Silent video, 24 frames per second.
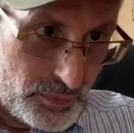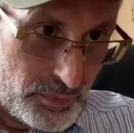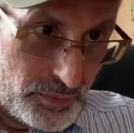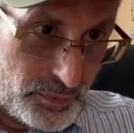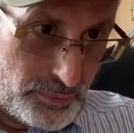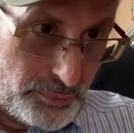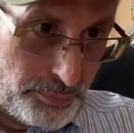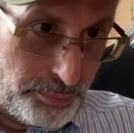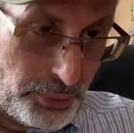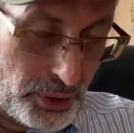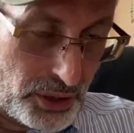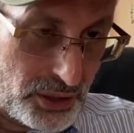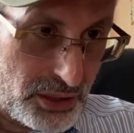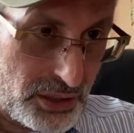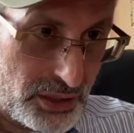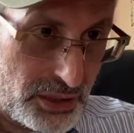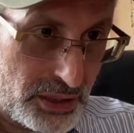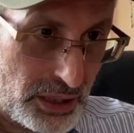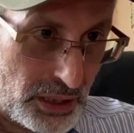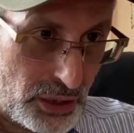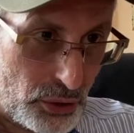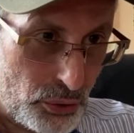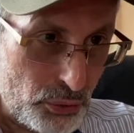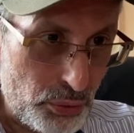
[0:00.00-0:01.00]
But
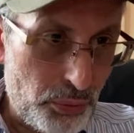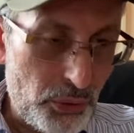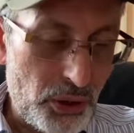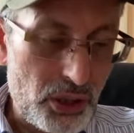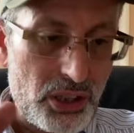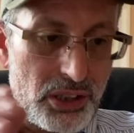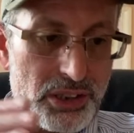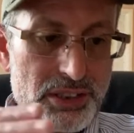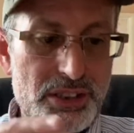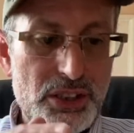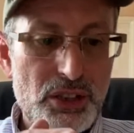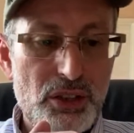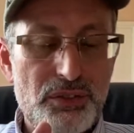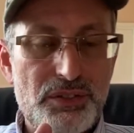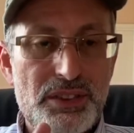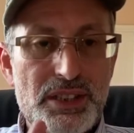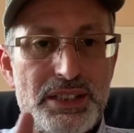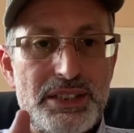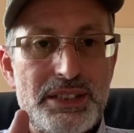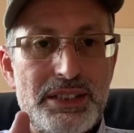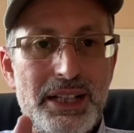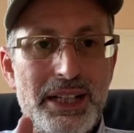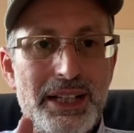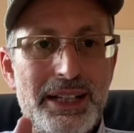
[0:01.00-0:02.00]
the quality of
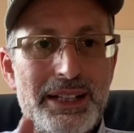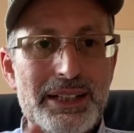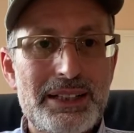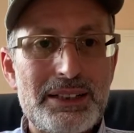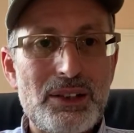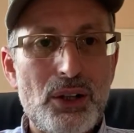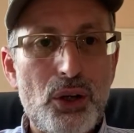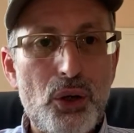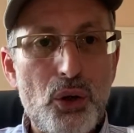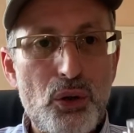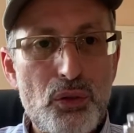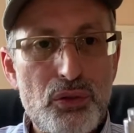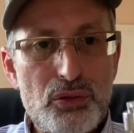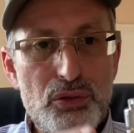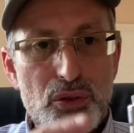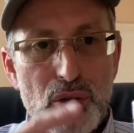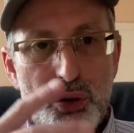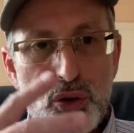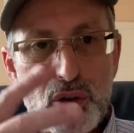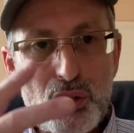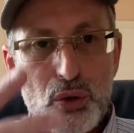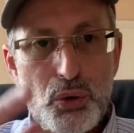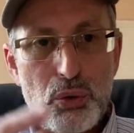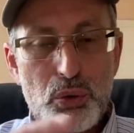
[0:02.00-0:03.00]
this tank, the
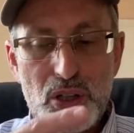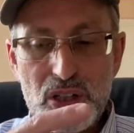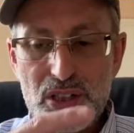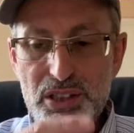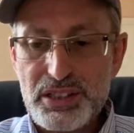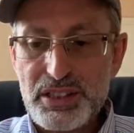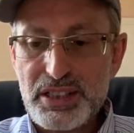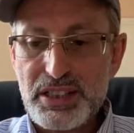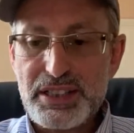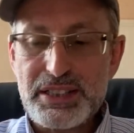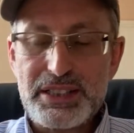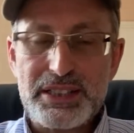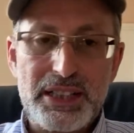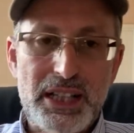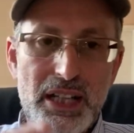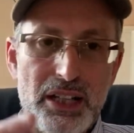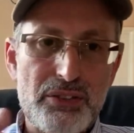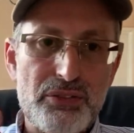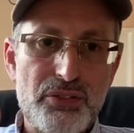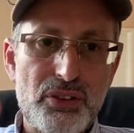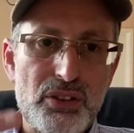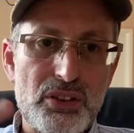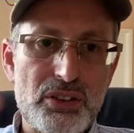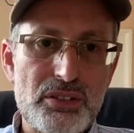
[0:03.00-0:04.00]
overall quality is k
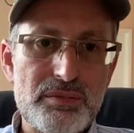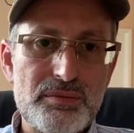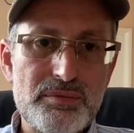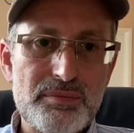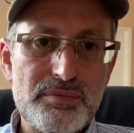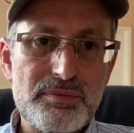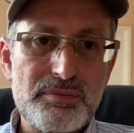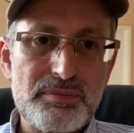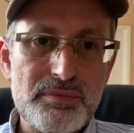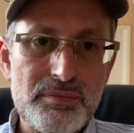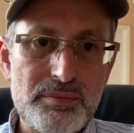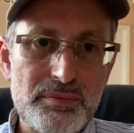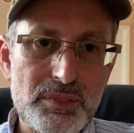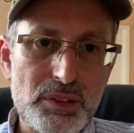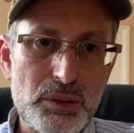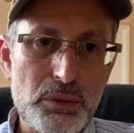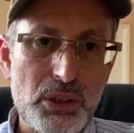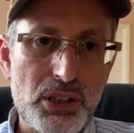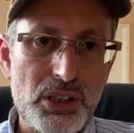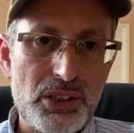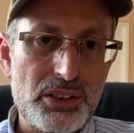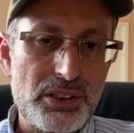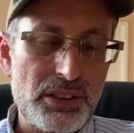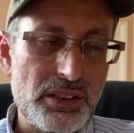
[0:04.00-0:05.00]

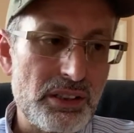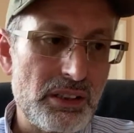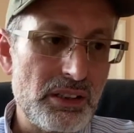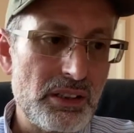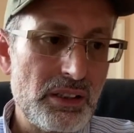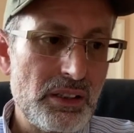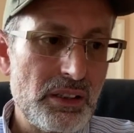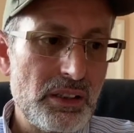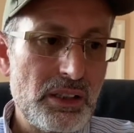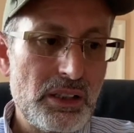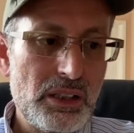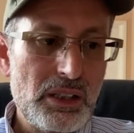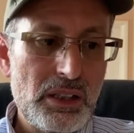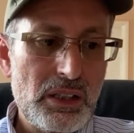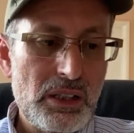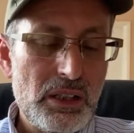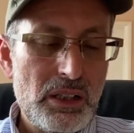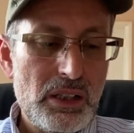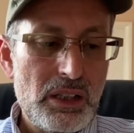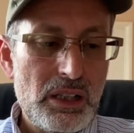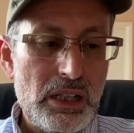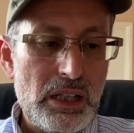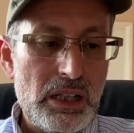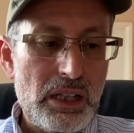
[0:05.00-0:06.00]
quality.
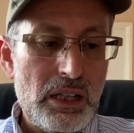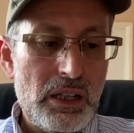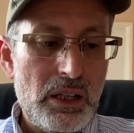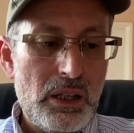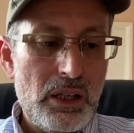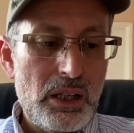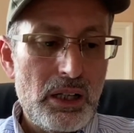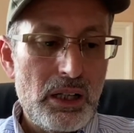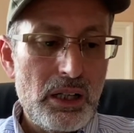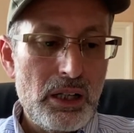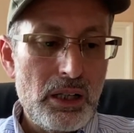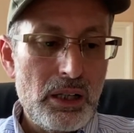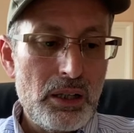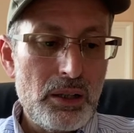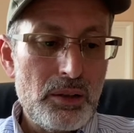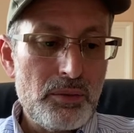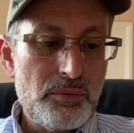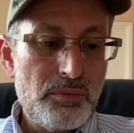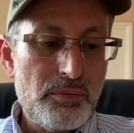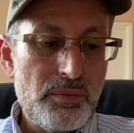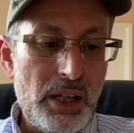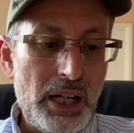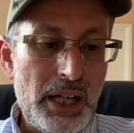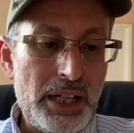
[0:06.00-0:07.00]

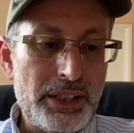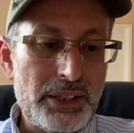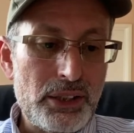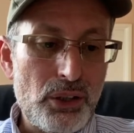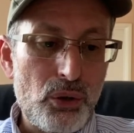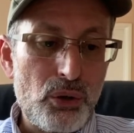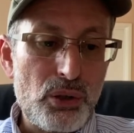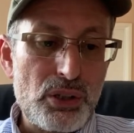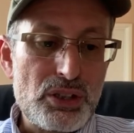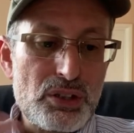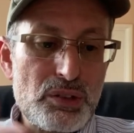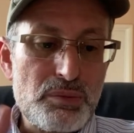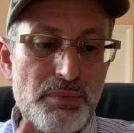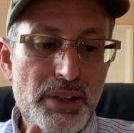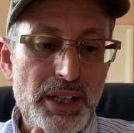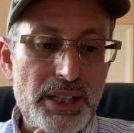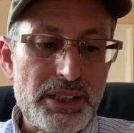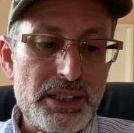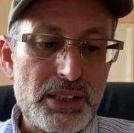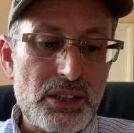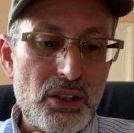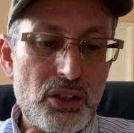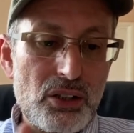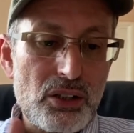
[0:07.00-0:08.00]
Um, I know it's made
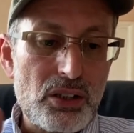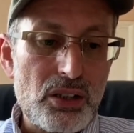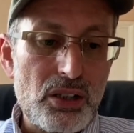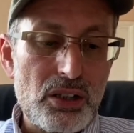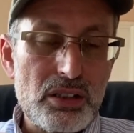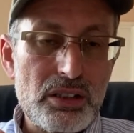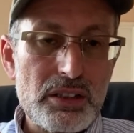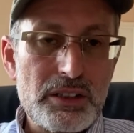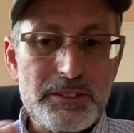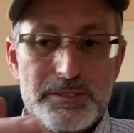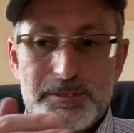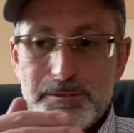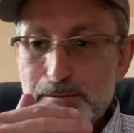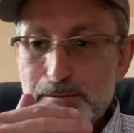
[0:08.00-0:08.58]
in Hong Kong,